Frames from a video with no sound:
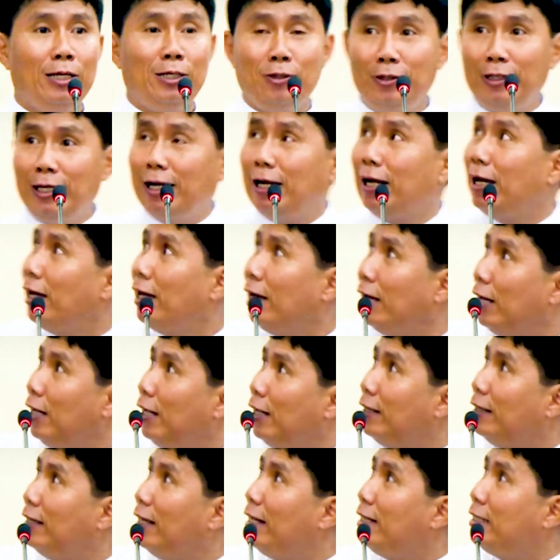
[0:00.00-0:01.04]
So that
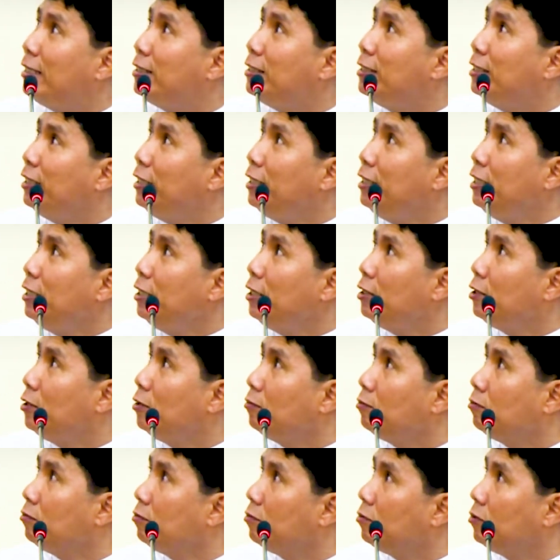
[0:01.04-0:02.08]
is
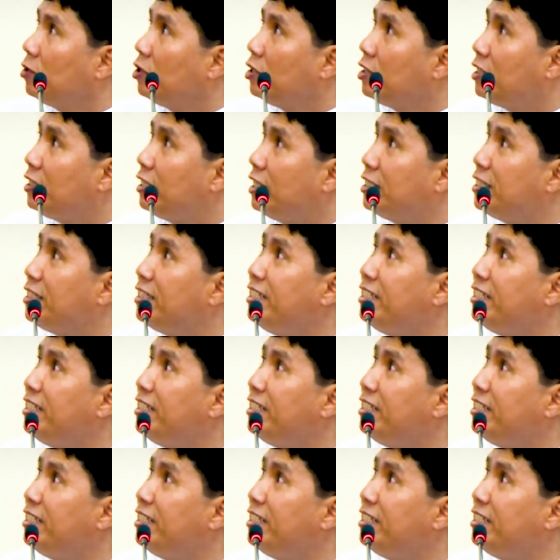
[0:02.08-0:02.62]
the